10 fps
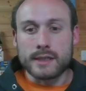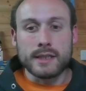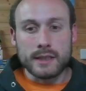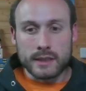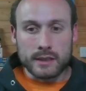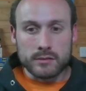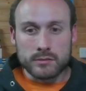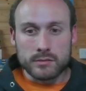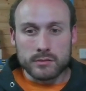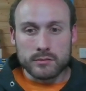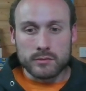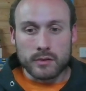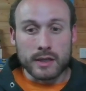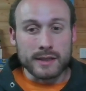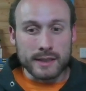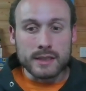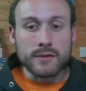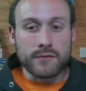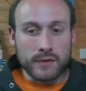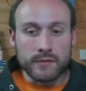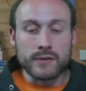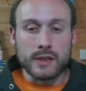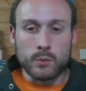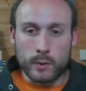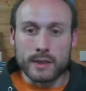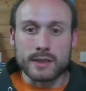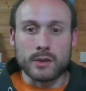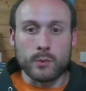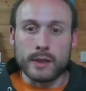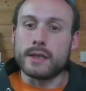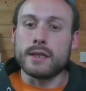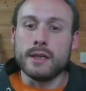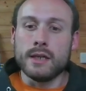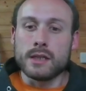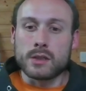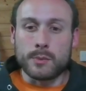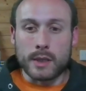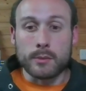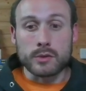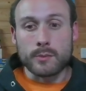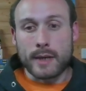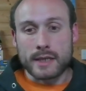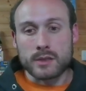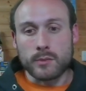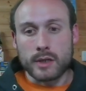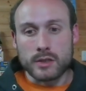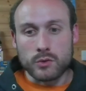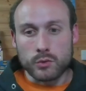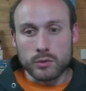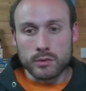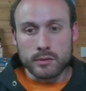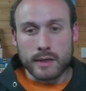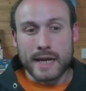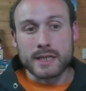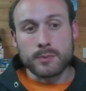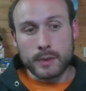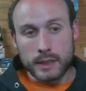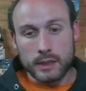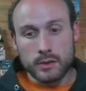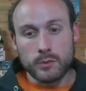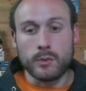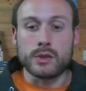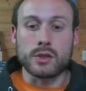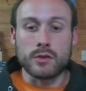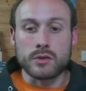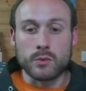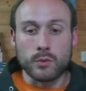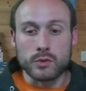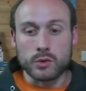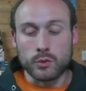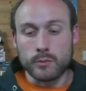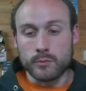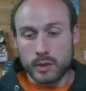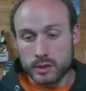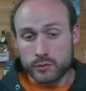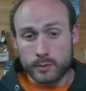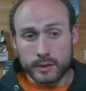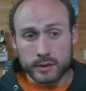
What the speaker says: ideally, at least 15 wins in a week to be able to maximize your XP, which goes towards your mastery